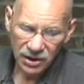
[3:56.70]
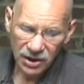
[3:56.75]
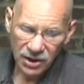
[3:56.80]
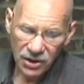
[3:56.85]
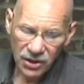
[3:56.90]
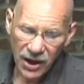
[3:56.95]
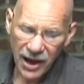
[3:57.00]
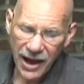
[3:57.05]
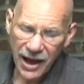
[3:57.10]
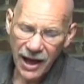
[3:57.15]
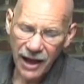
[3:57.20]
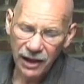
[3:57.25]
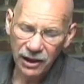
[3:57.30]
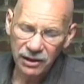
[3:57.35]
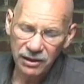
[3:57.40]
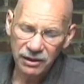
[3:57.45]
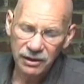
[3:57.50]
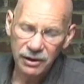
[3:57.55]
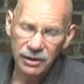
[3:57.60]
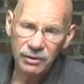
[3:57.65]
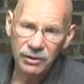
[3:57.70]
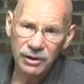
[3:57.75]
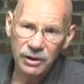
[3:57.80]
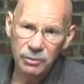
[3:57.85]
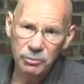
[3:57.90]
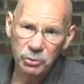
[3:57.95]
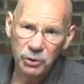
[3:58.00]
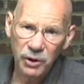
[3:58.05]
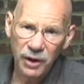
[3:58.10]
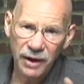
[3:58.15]
the Alley Theater
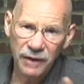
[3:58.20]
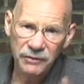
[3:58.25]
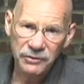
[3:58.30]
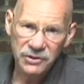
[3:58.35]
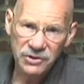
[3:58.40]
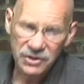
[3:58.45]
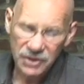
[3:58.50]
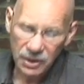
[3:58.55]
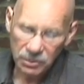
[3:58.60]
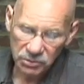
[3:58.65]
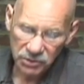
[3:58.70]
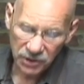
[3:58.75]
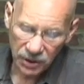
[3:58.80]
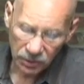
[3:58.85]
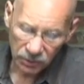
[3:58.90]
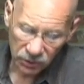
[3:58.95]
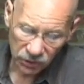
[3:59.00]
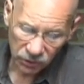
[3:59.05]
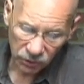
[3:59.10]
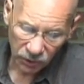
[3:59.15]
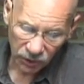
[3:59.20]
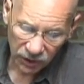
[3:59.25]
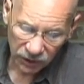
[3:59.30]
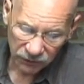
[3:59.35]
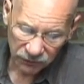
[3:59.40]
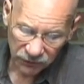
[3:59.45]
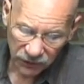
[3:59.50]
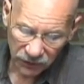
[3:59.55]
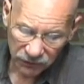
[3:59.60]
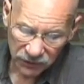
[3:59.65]
Improv, September
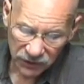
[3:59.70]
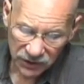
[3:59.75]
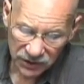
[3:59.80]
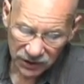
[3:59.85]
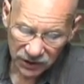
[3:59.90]
25th. This